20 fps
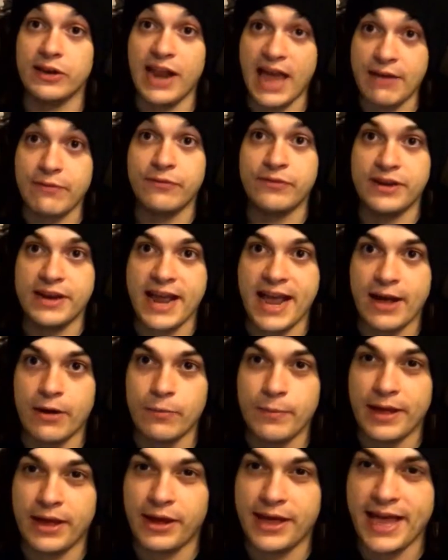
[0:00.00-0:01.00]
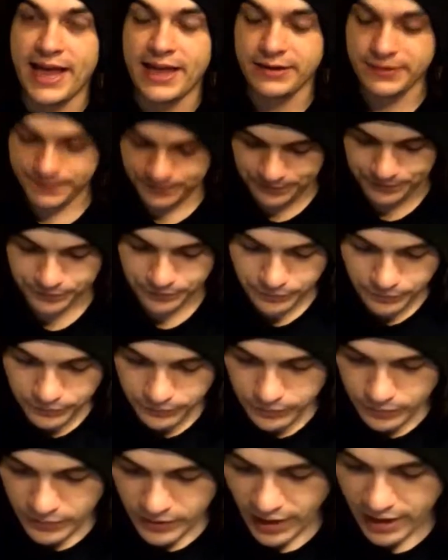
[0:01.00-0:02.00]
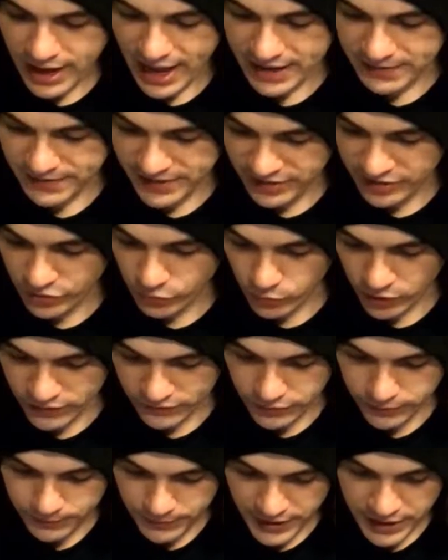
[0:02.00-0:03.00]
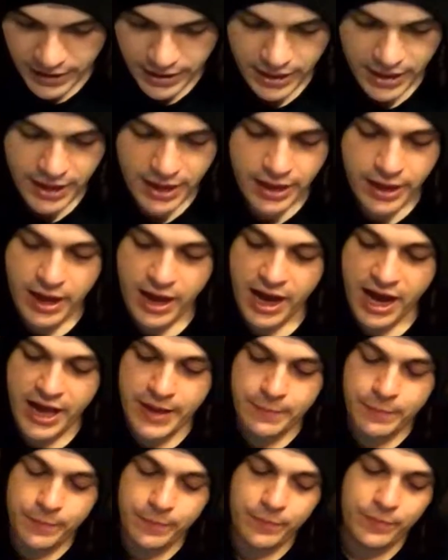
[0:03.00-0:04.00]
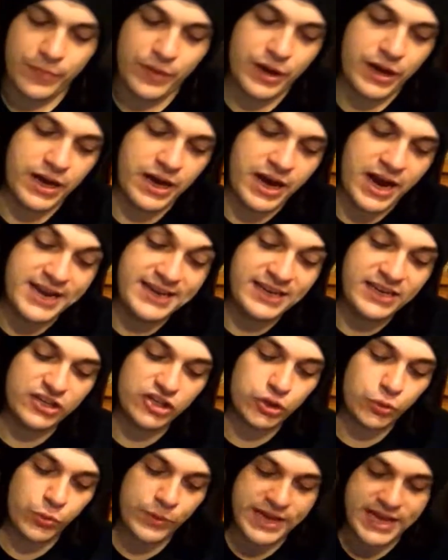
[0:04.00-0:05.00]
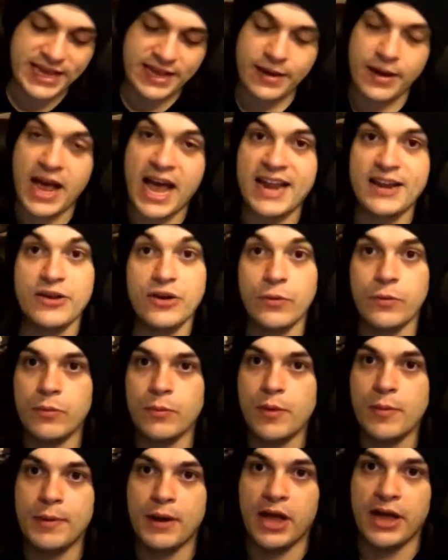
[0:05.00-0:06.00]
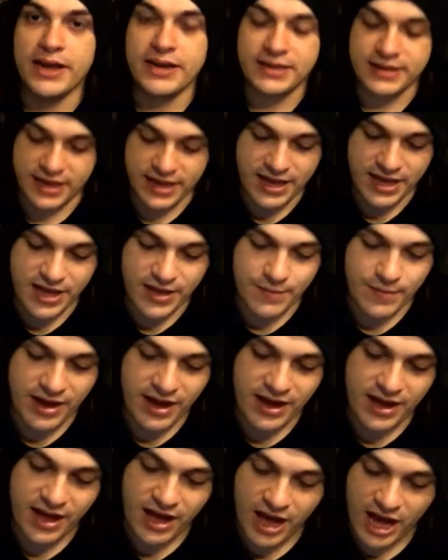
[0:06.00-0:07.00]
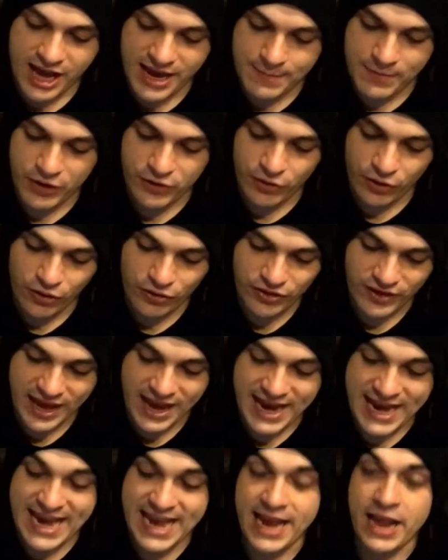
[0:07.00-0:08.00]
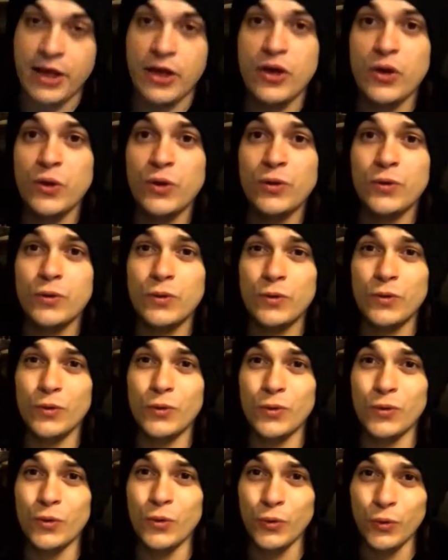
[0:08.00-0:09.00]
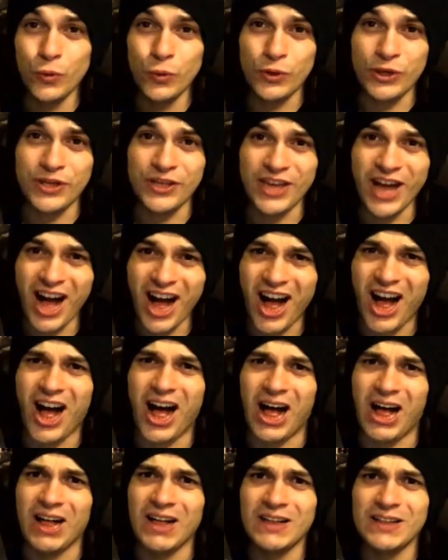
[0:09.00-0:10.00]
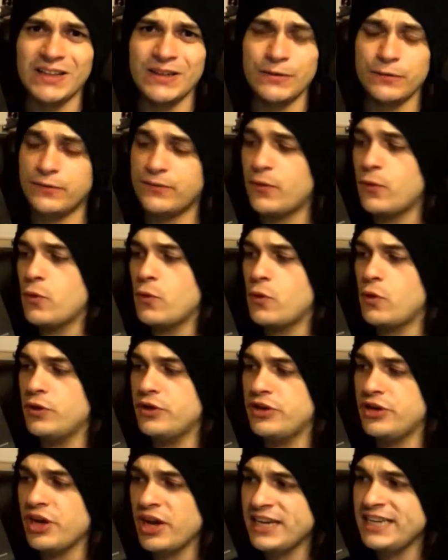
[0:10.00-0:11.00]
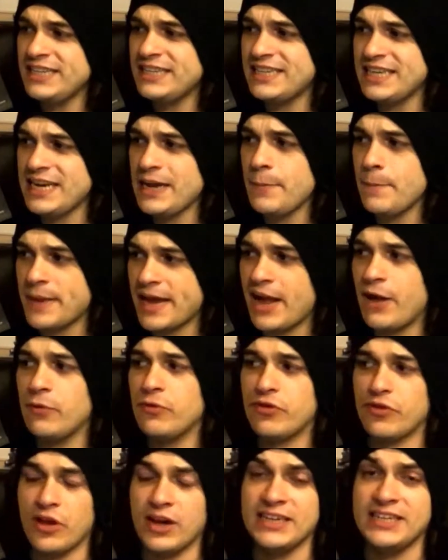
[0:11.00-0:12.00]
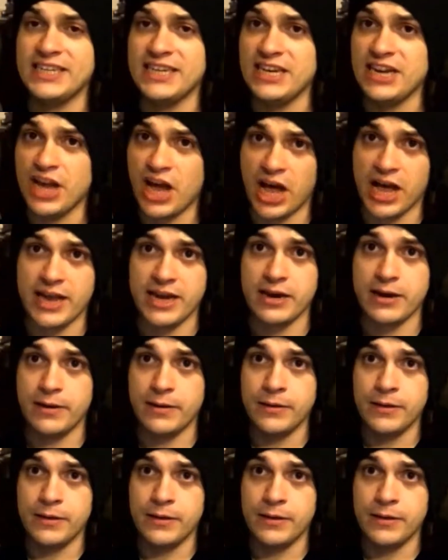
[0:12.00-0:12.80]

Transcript: left now, may I add. And this is one of them. I did tweet and no one replied. I got a Ouya for £19.99.